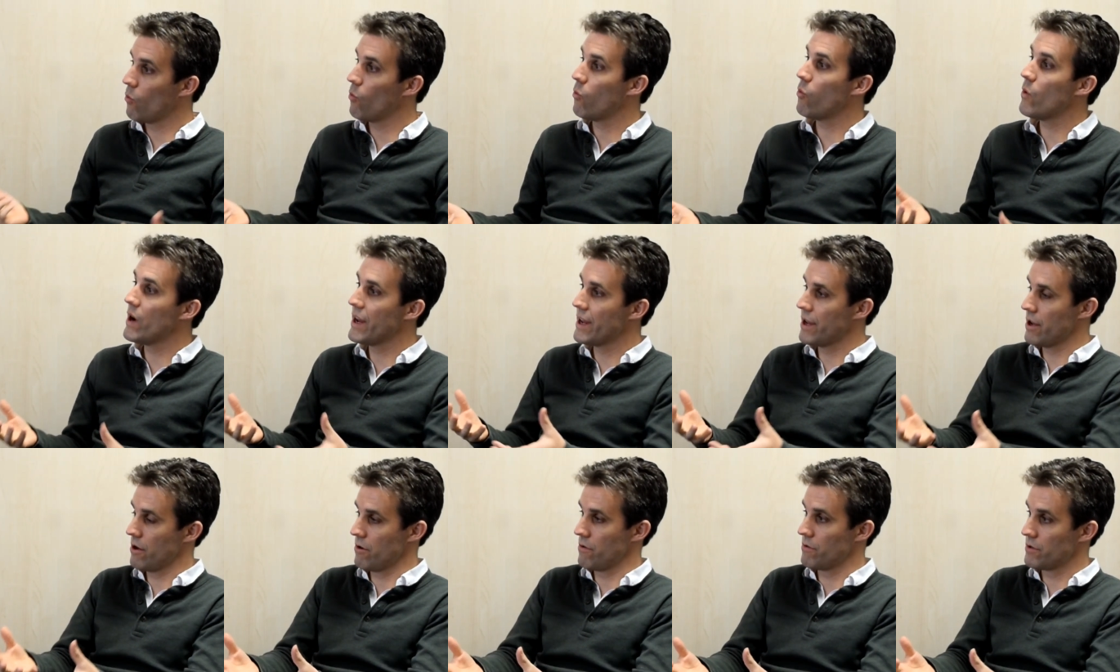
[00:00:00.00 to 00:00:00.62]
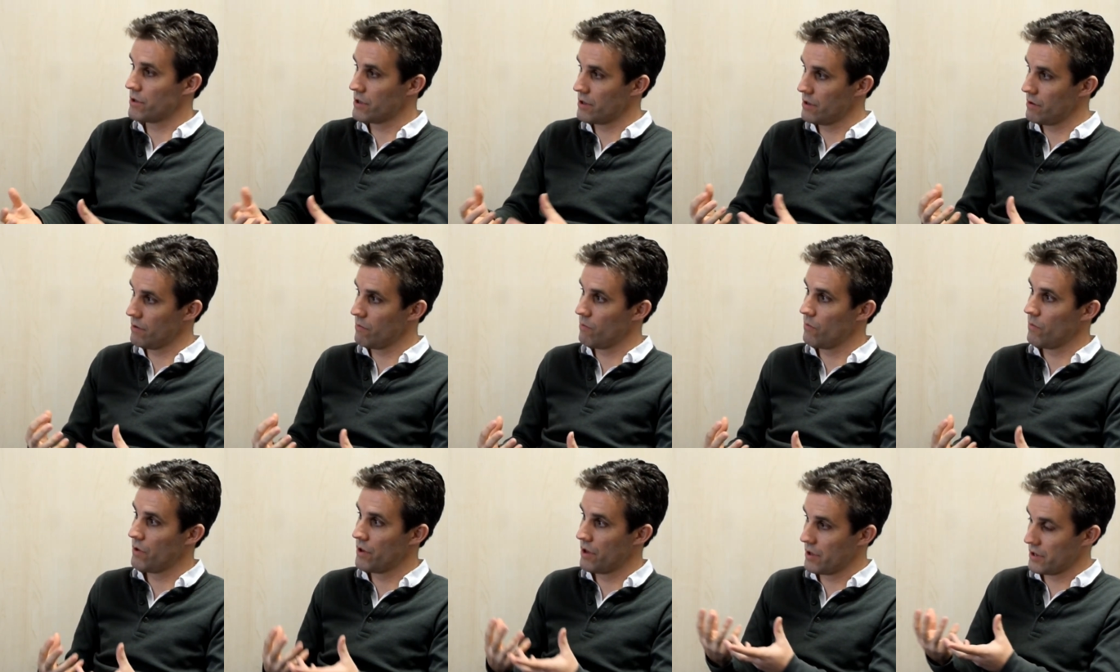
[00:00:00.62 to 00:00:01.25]
we use
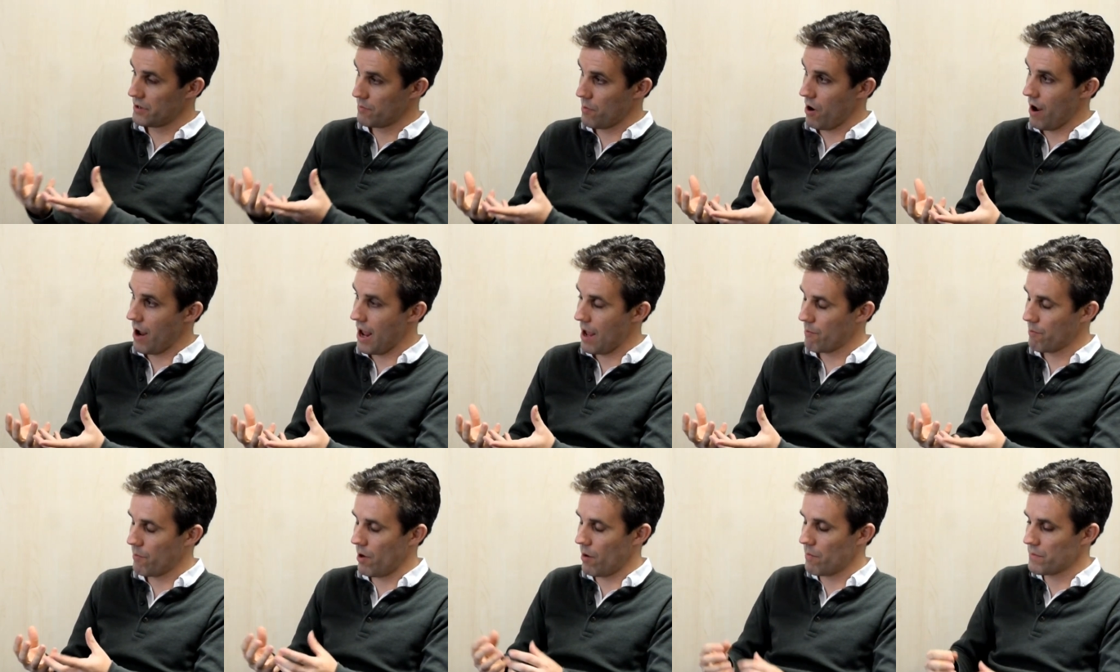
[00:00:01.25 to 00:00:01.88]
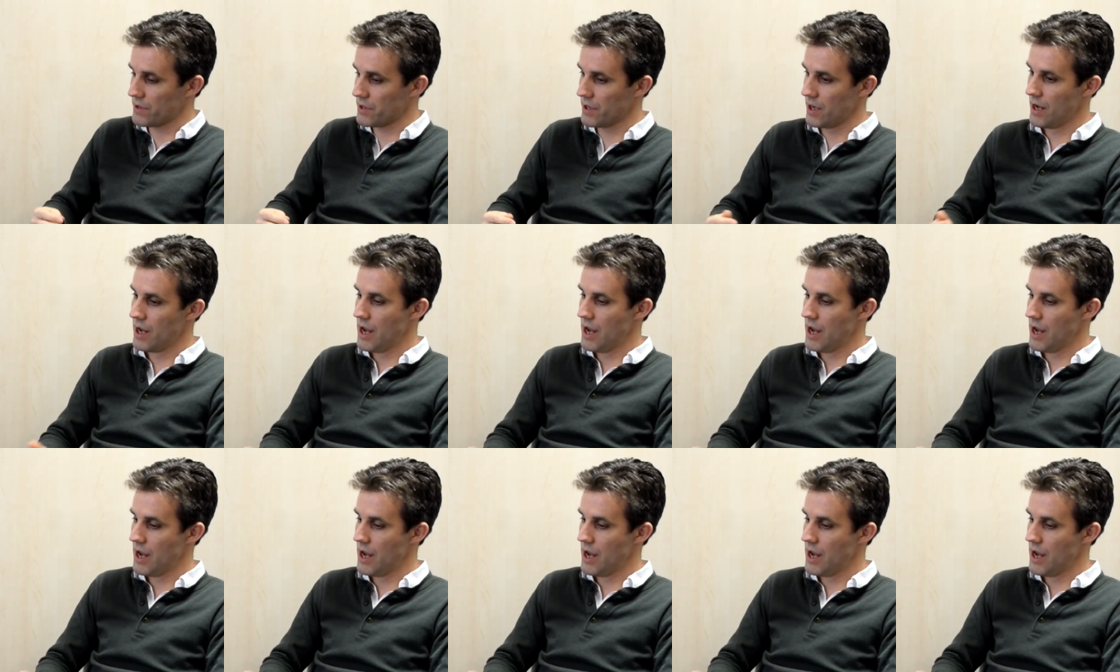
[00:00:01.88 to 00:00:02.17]
with the smart hand pumps.